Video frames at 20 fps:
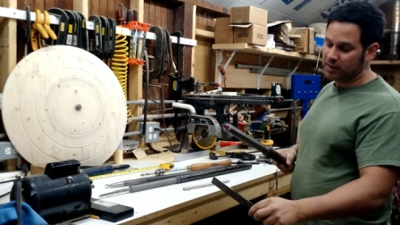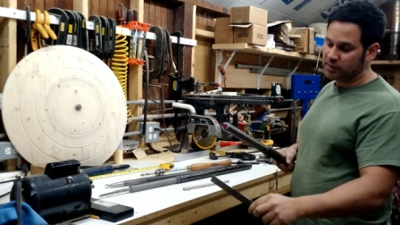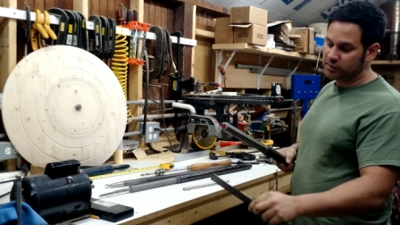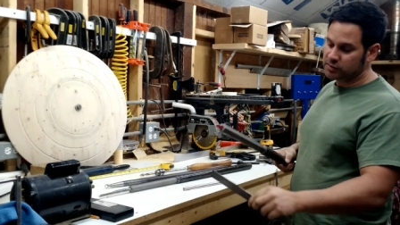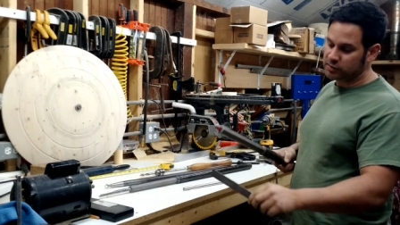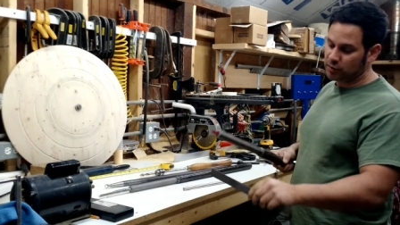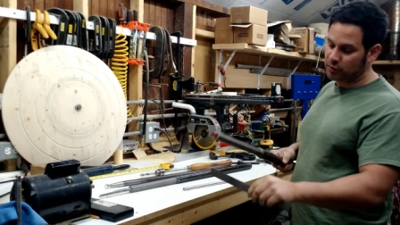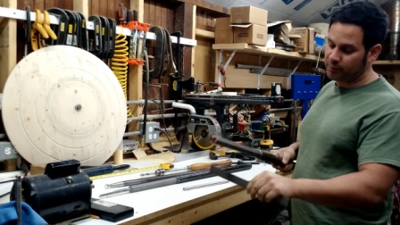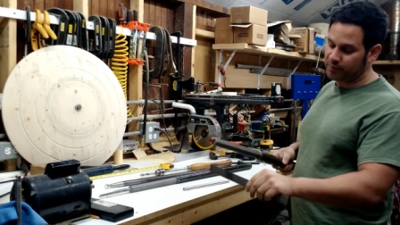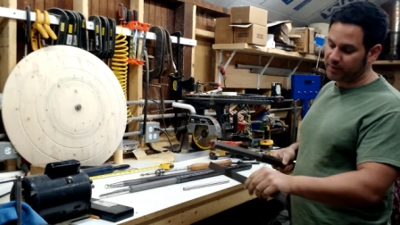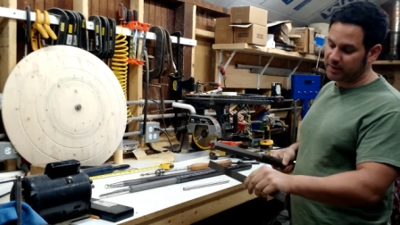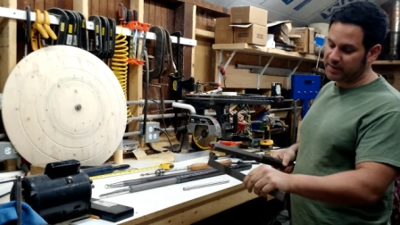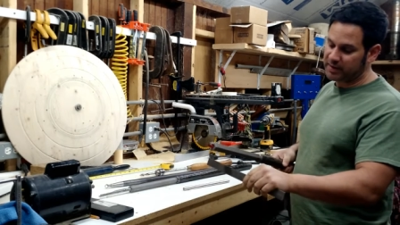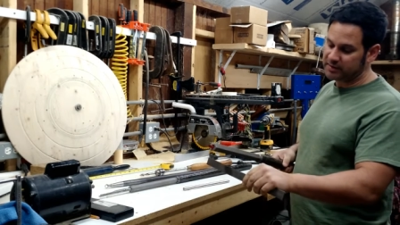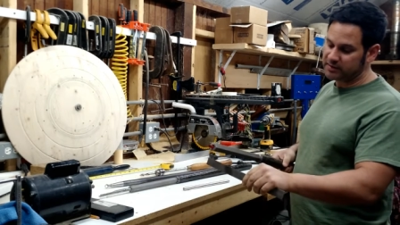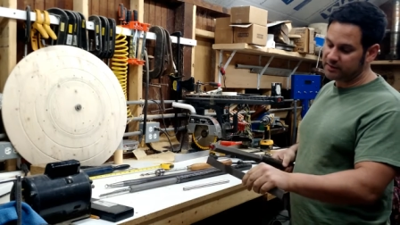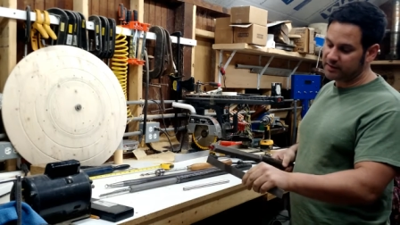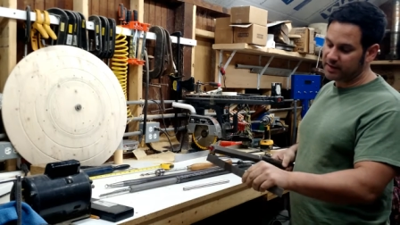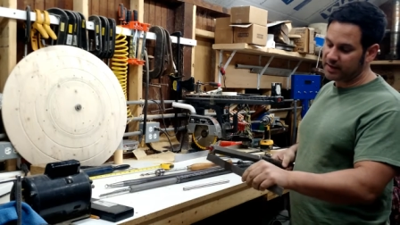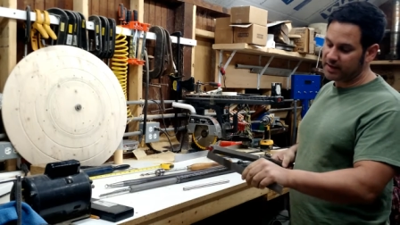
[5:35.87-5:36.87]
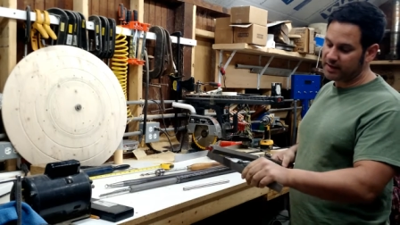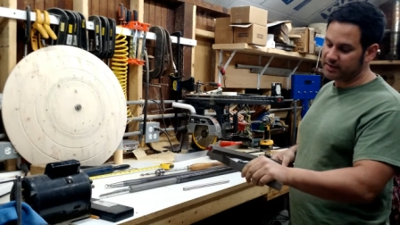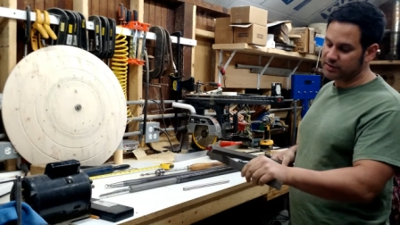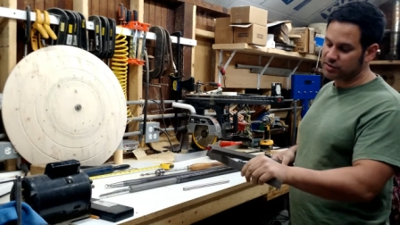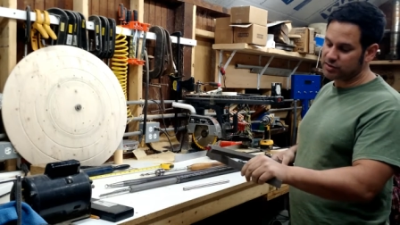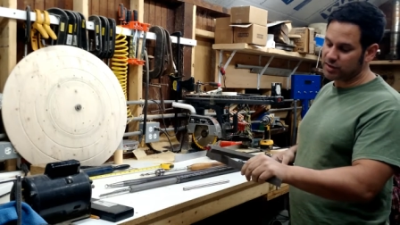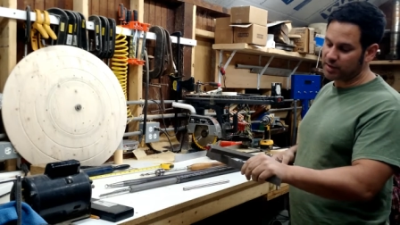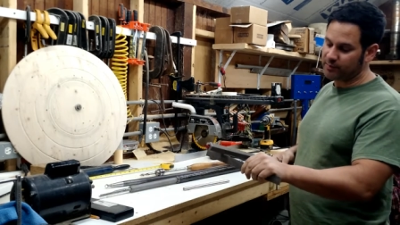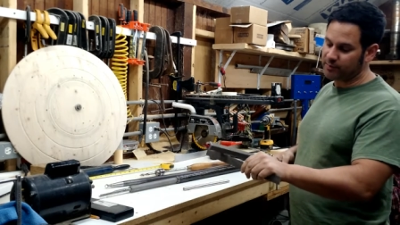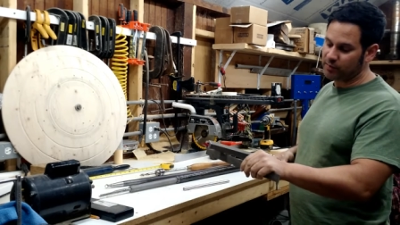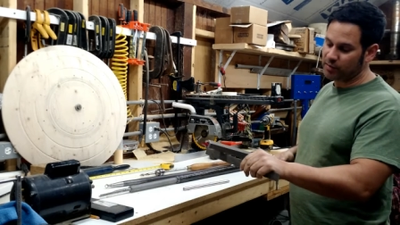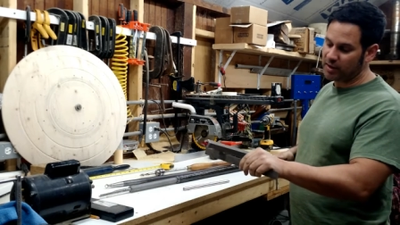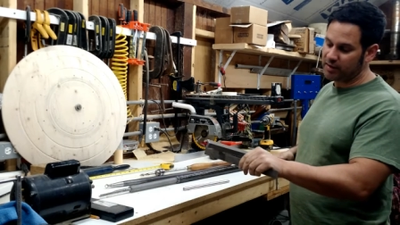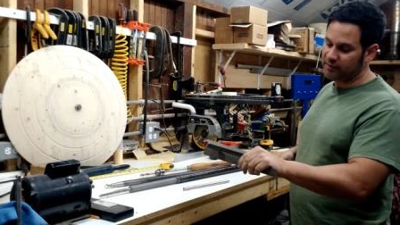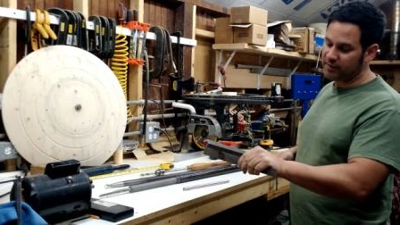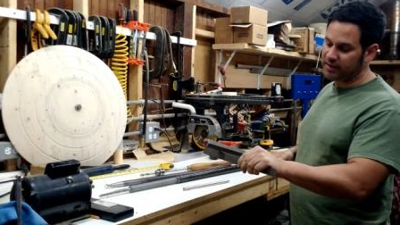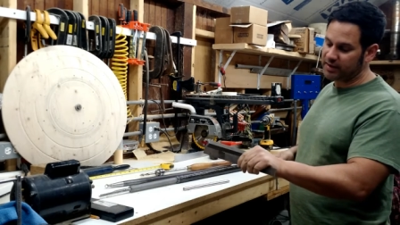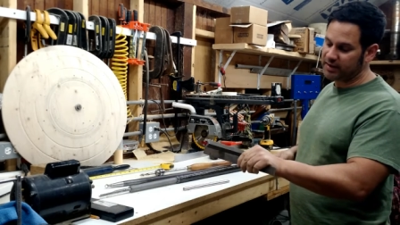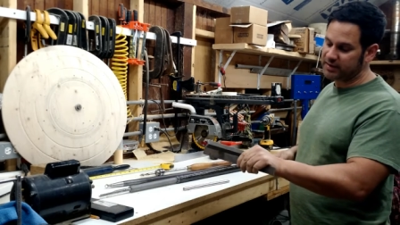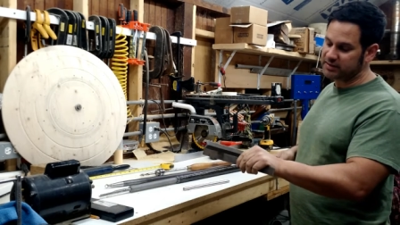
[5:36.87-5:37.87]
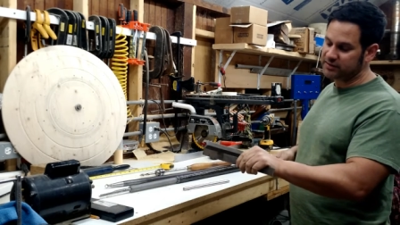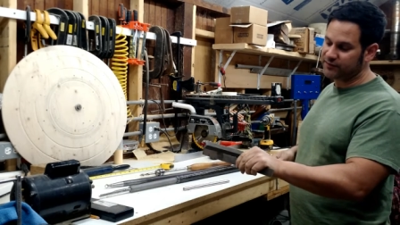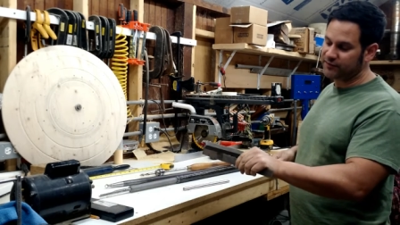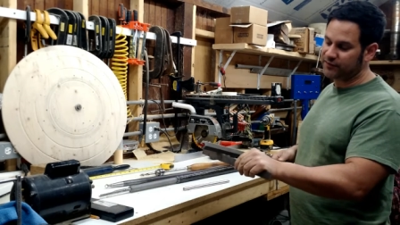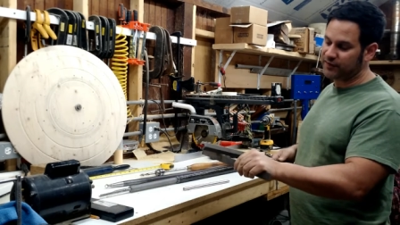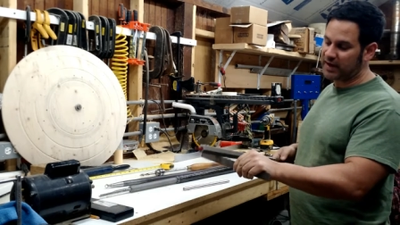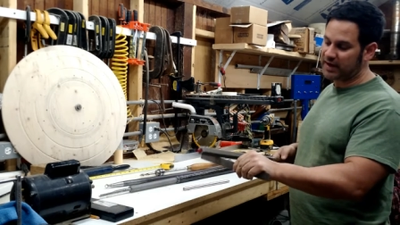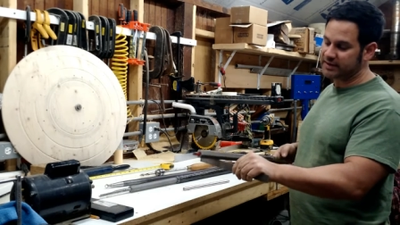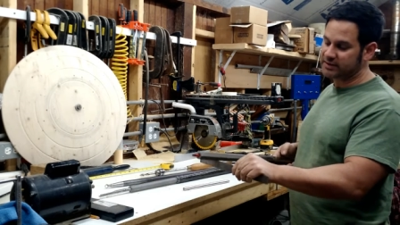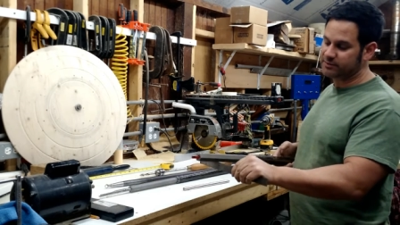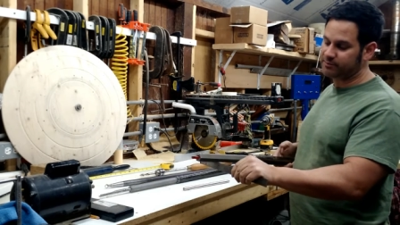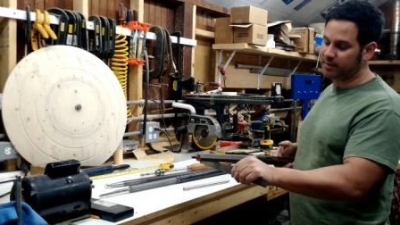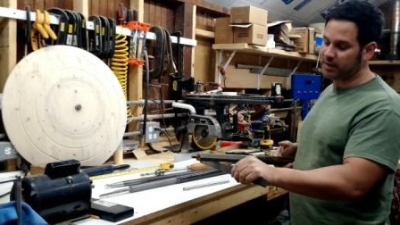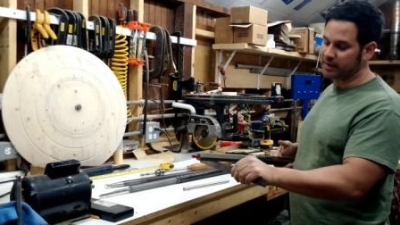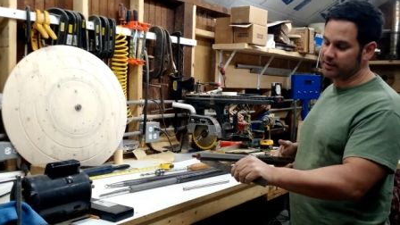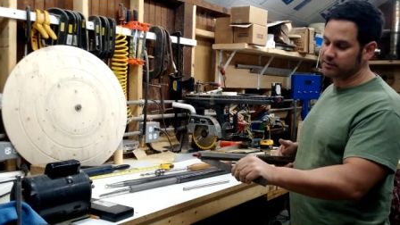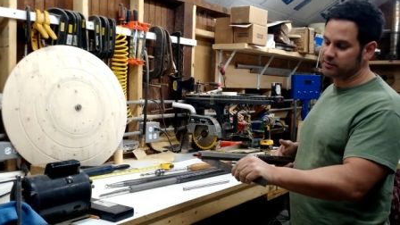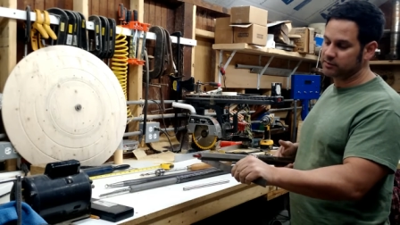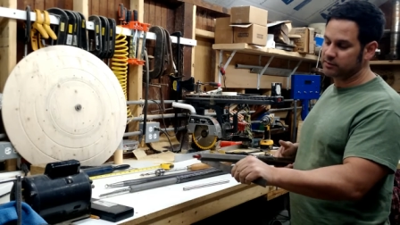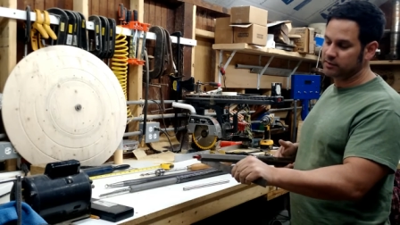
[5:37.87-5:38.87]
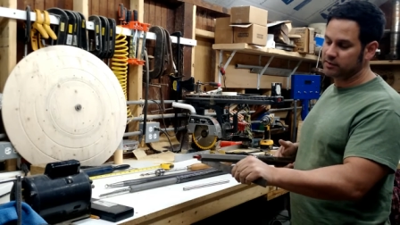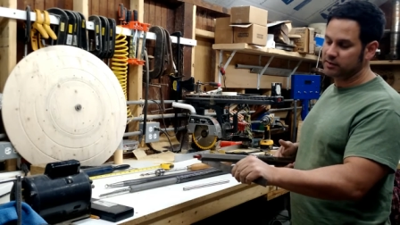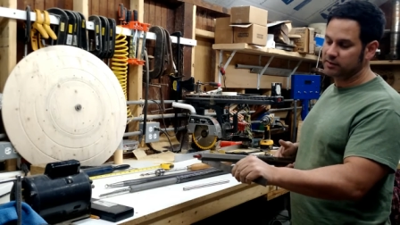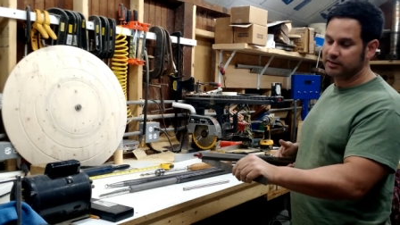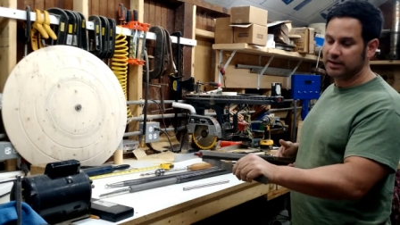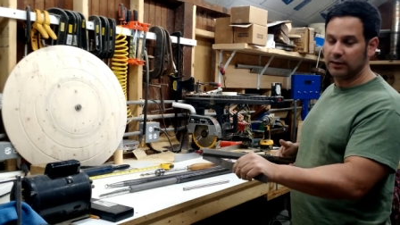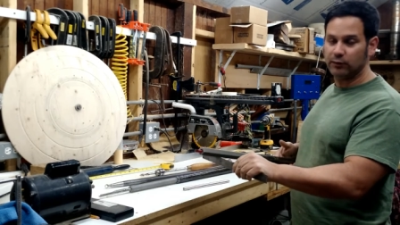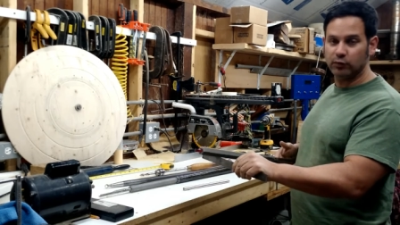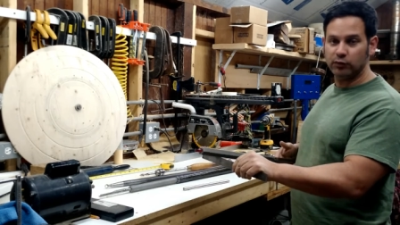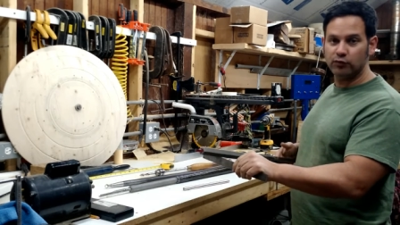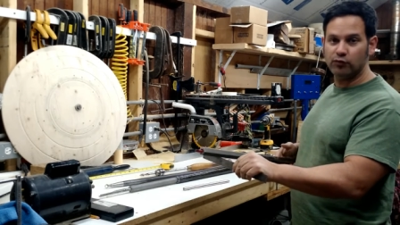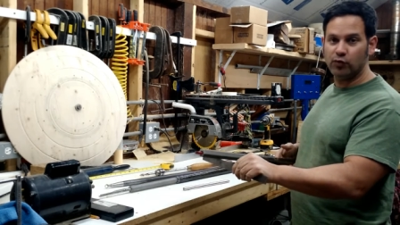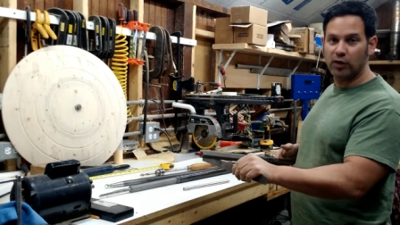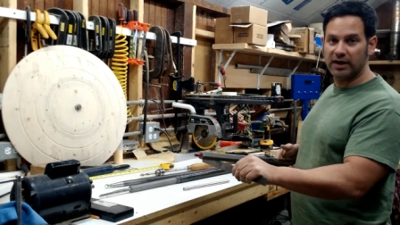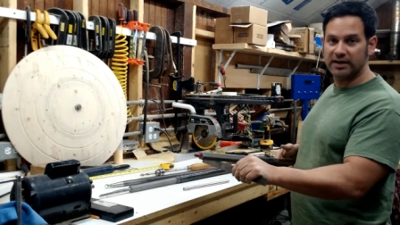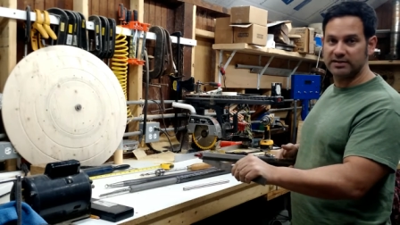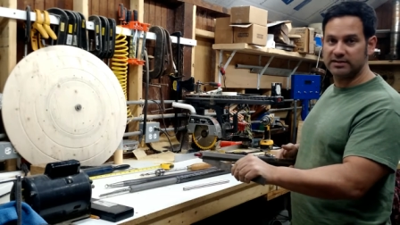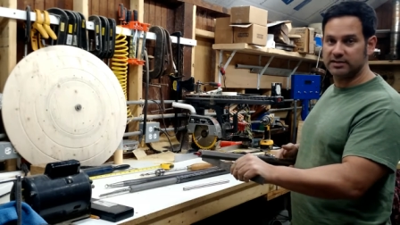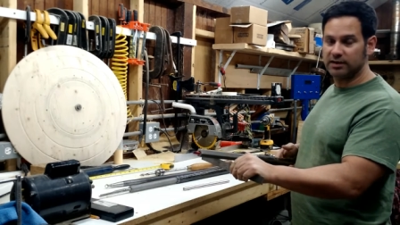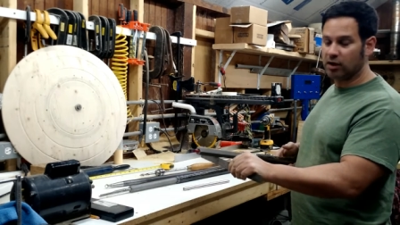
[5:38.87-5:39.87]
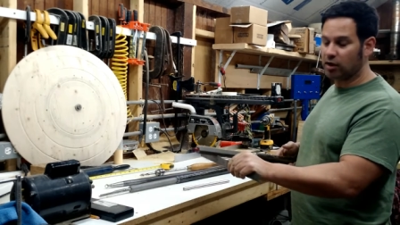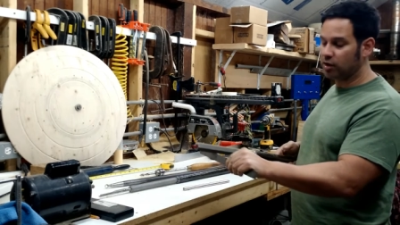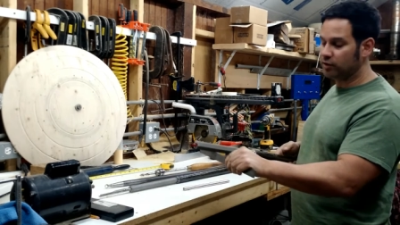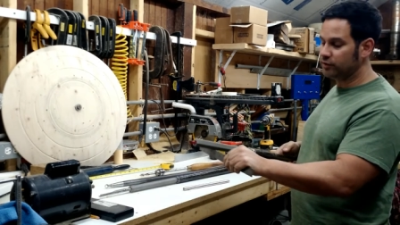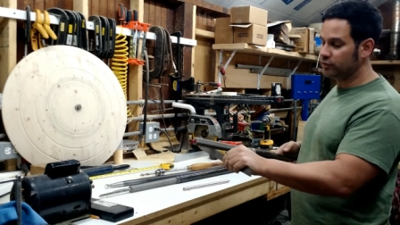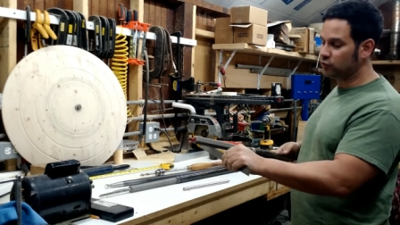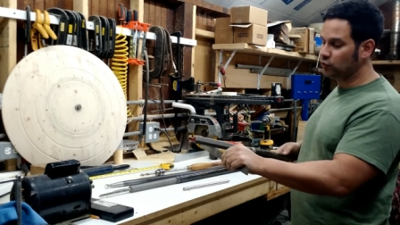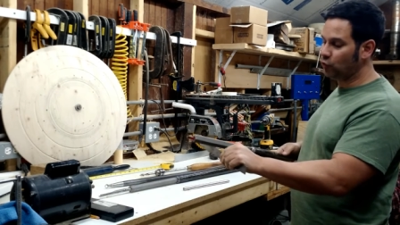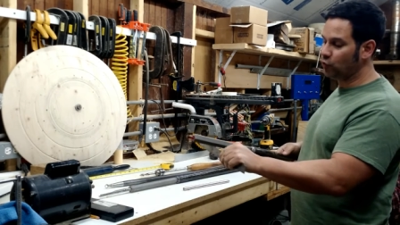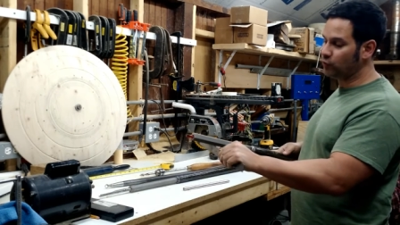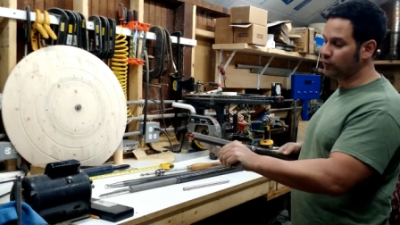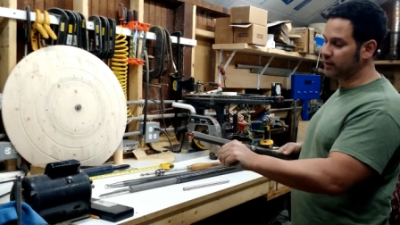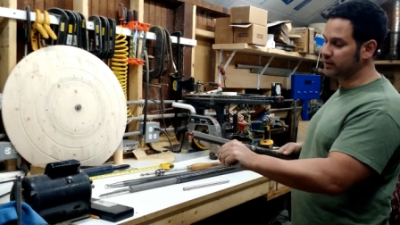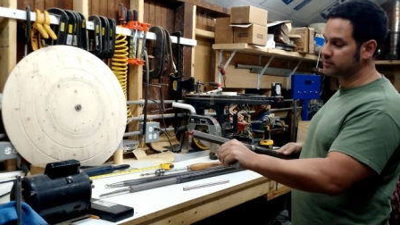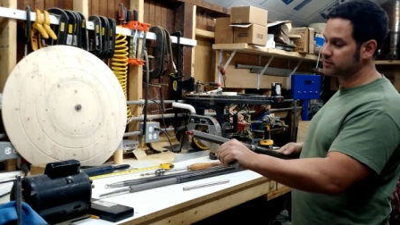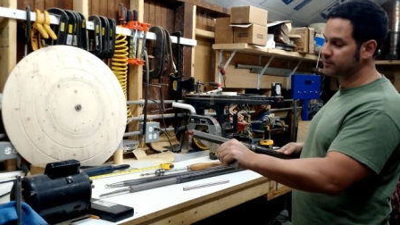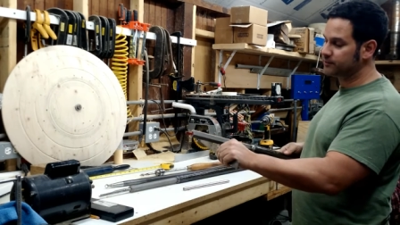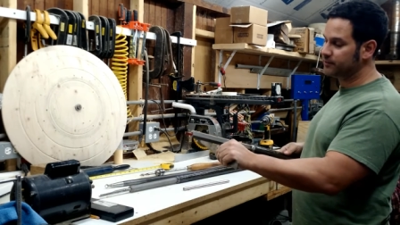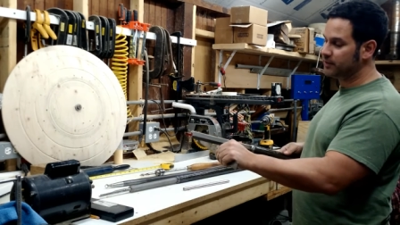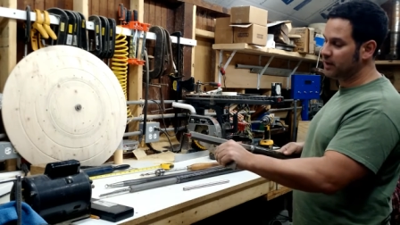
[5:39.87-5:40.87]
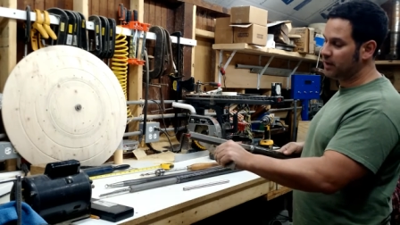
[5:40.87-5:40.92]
So because of the hex shape, you have a nice flat spot that would rest on the tool rest.